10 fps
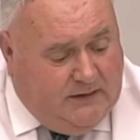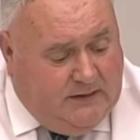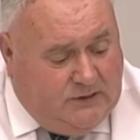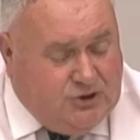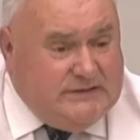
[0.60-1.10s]

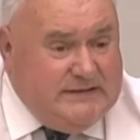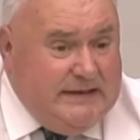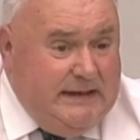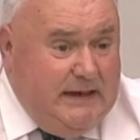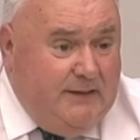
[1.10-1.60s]
Just to
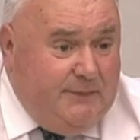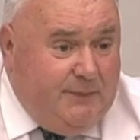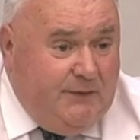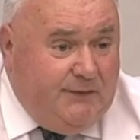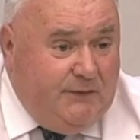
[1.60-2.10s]
say, as a
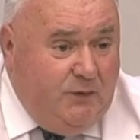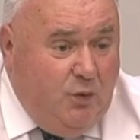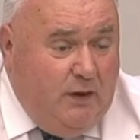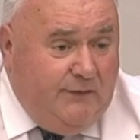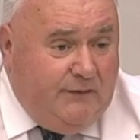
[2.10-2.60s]
person
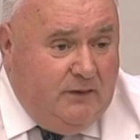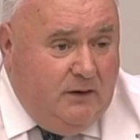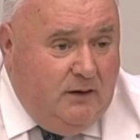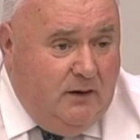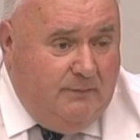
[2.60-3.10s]
who has
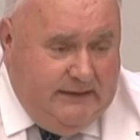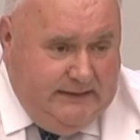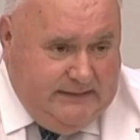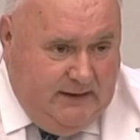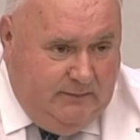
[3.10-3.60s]
on many
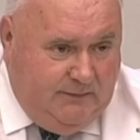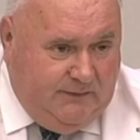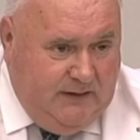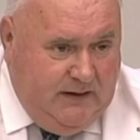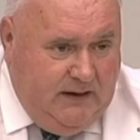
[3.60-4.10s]
times
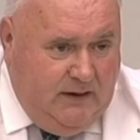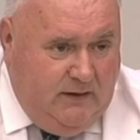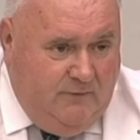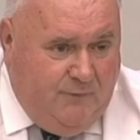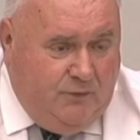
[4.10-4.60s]

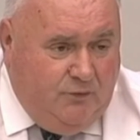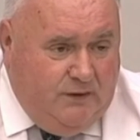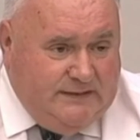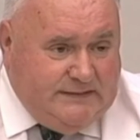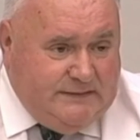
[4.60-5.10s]

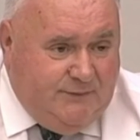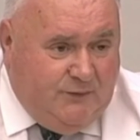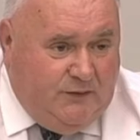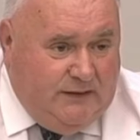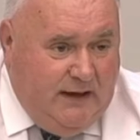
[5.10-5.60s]
fundraised
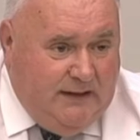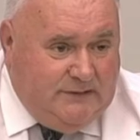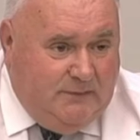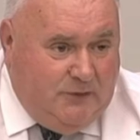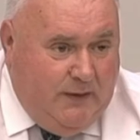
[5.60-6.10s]
for the
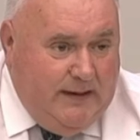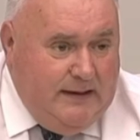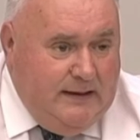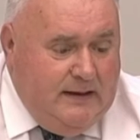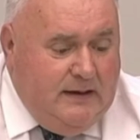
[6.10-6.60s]

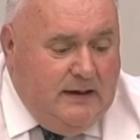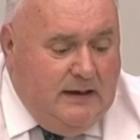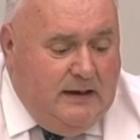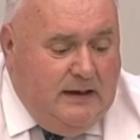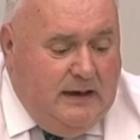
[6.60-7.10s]
IWA,
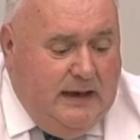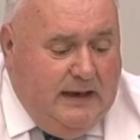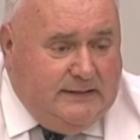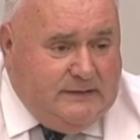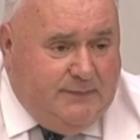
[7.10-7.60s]

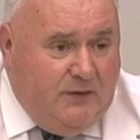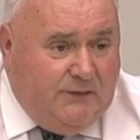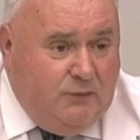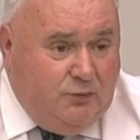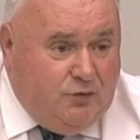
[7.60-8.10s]
and as a
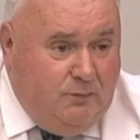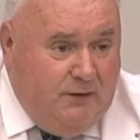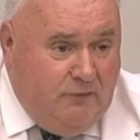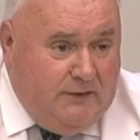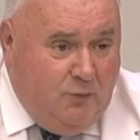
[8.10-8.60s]
person who, through my
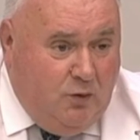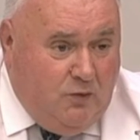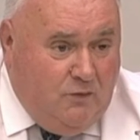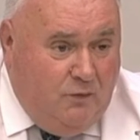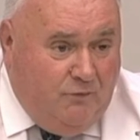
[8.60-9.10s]
radio work
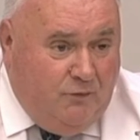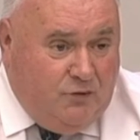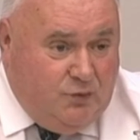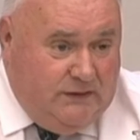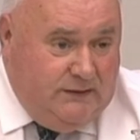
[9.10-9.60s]
over
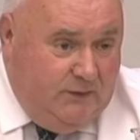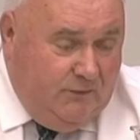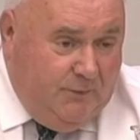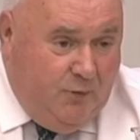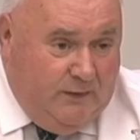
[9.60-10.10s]
20 years
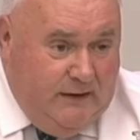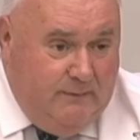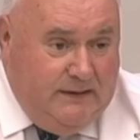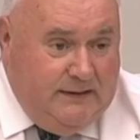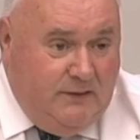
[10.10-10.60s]
before I came
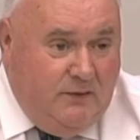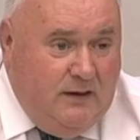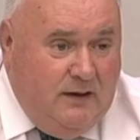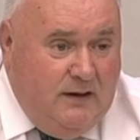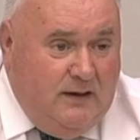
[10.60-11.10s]
in here,
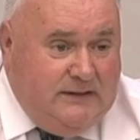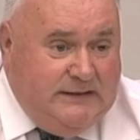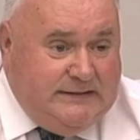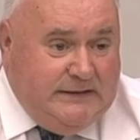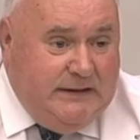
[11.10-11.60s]
did
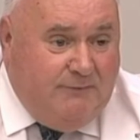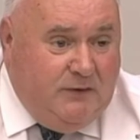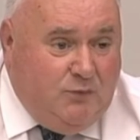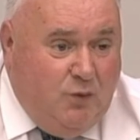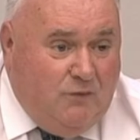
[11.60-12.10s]

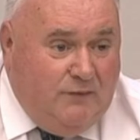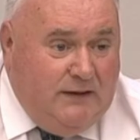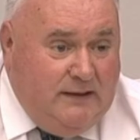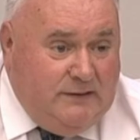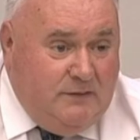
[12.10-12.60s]
significant work for the
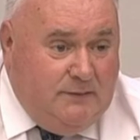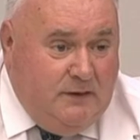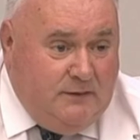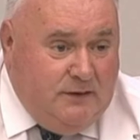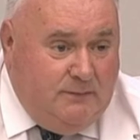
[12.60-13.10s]

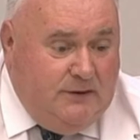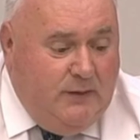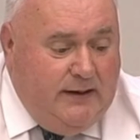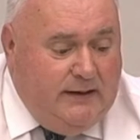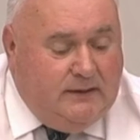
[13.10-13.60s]

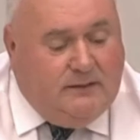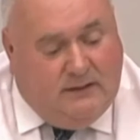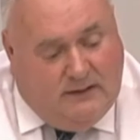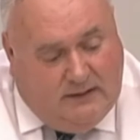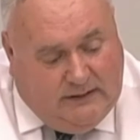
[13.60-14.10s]
IWA and
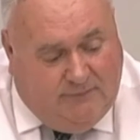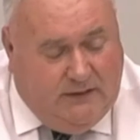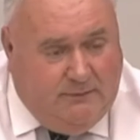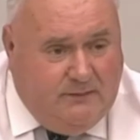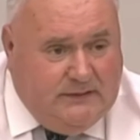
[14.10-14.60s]
given
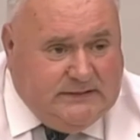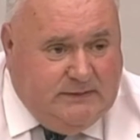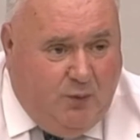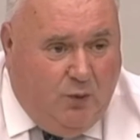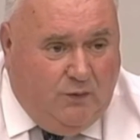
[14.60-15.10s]
them
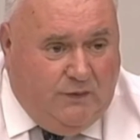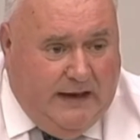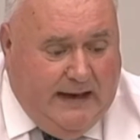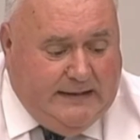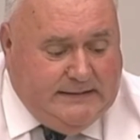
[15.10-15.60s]
support
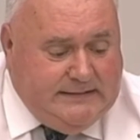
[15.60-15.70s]
and